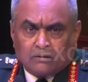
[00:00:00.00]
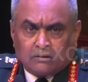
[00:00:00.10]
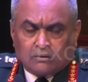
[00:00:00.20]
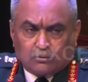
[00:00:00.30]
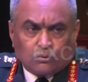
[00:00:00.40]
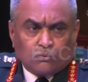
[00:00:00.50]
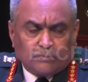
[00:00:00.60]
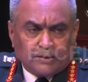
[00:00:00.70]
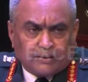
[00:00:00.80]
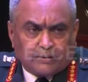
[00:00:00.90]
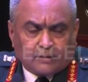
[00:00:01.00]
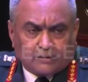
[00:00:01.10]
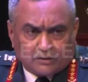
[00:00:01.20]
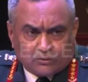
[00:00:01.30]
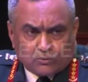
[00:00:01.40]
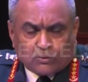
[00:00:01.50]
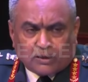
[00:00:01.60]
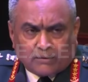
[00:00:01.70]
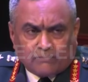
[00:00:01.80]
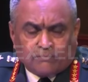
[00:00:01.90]
though we continue to
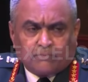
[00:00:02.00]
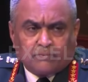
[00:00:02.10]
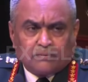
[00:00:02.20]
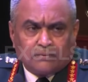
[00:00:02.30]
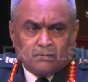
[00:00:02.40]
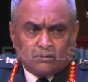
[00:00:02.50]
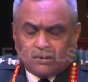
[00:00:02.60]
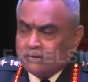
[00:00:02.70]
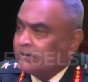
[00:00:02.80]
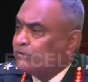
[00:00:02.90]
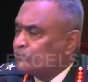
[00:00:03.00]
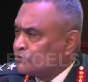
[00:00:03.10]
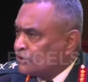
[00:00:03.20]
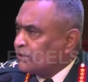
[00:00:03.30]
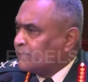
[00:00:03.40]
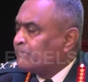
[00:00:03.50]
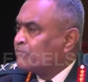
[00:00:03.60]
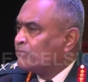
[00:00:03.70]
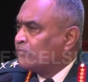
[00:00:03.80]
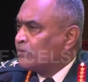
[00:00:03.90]
have or continue to see
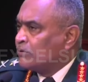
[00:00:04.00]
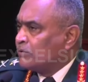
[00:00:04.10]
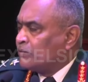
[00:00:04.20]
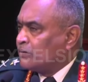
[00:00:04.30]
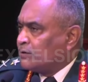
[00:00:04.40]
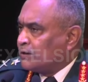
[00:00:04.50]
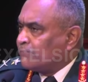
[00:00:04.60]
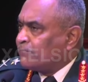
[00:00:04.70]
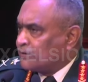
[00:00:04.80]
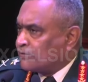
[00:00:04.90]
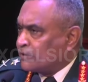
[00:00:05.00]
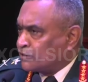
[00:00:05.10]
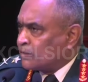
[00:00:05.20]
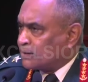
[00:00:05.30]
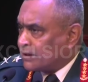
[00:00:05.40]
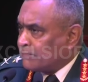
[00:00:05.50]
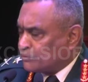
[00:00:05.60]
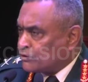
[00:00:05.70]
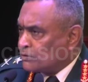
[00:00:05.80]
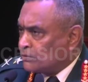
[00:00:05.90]
infiltration
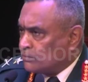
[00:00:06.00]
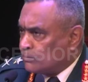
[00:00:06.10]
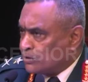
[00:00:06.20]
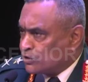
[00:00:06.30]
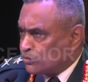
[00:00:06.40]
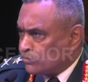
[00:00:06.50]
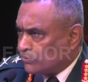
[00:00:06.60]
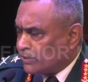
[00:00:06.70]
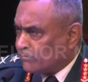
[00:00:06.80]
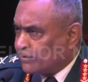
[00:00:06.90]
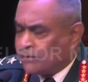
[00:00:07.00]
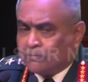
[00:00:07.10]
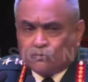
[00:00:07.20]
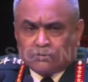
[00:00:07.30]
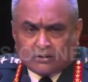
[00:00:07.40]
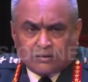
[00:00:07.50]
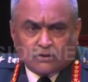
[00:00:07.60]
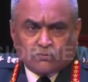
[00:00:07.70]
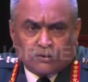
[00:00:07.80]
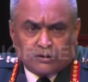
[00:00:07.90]
attempts which we have been able to
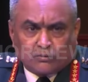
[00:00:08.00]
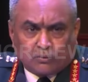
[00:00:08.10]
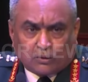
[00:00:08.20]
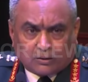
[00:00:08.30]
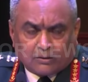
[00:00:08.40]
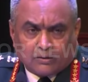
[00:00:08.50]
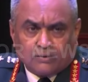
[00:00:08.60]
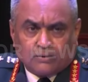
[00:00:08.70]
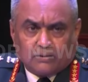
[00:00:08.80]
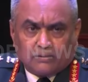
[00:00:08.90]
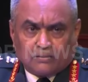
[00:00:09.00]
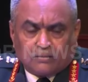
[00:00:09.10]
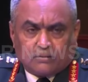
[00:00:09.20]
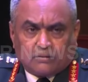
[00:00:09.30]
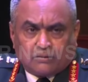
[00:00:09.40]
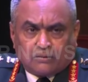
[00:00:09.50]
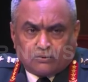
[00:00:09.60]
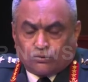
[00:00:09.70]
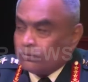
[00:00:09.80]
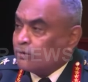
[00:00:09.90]
successfully thwart
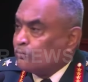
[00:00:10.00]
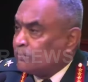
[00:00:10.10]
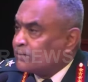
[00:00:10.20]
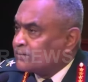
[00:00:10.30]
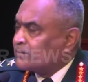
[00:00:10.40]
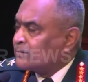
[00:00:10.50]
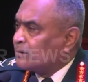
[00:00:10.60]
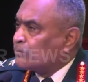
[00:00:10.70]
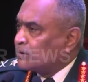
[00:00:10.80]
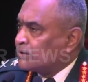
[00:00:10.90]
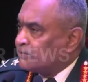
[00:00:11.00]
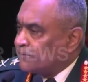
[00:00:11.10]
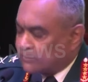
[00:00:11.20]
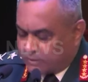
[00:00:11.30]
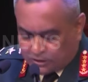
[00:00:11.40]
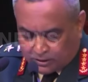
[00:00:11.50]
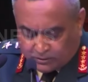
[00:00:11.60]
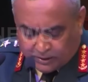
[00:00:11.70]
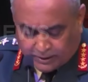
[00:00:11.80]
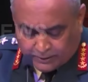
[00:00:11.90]
through a robust counter-infiltration
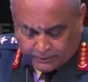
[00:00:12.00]
grid.